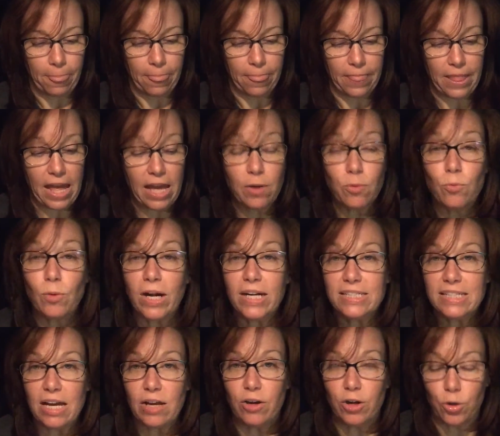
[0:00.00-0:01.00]
Then write
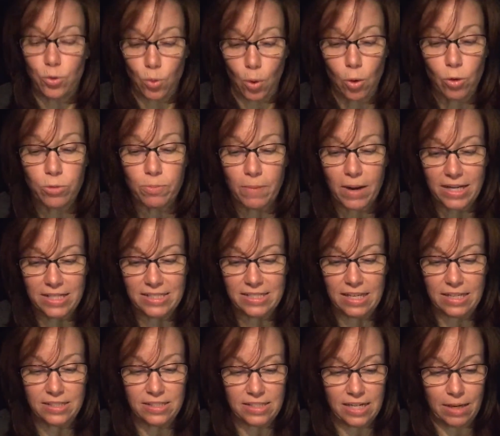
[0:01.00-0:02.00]
down a growth
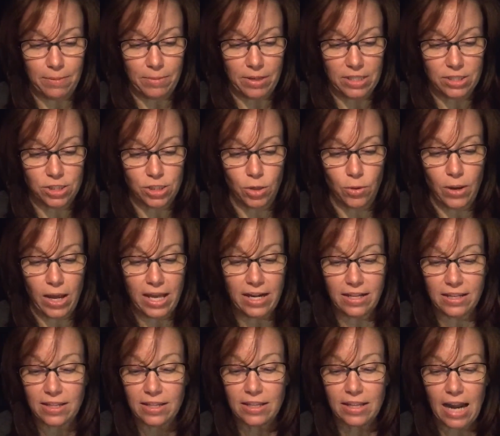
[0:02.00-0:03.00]
mindset statement. So
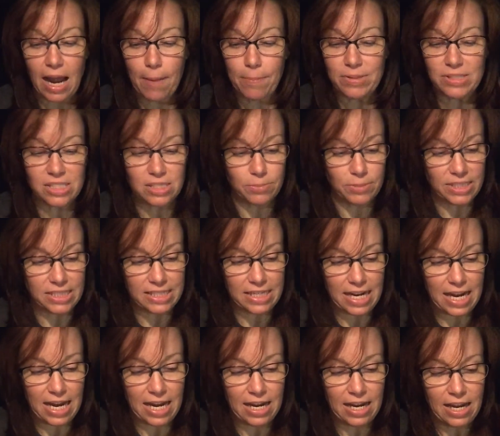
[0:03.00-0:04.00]
anything that happens to me
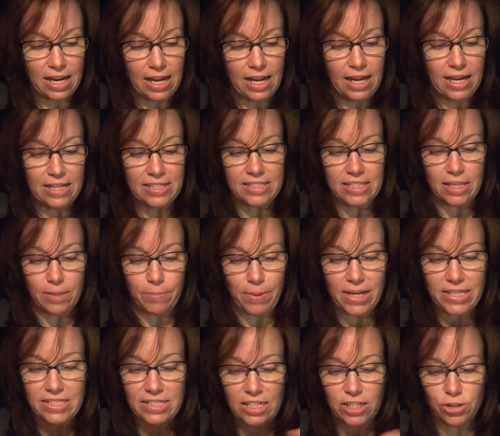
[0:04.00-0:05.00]
today is in the
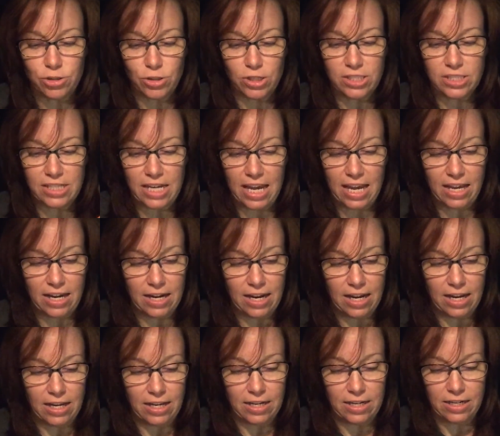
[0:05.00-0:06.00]
best interest, and
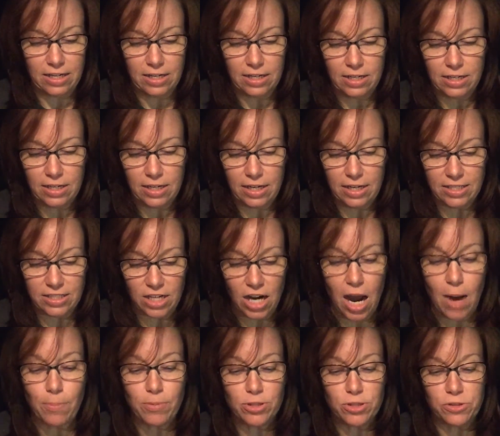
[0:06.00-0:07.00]
it is an
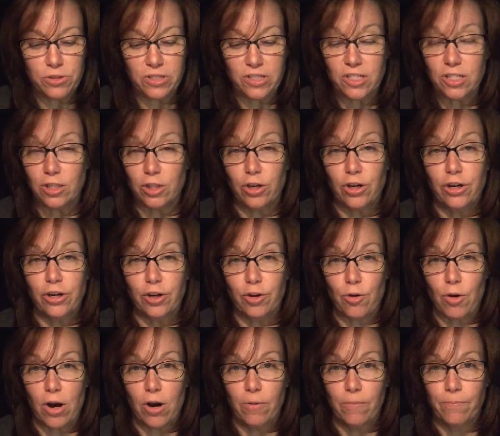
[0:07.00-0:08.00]
opportunity to learn and
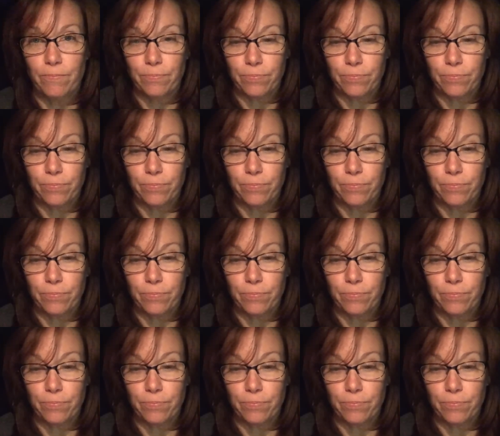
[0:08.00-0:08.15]
grow.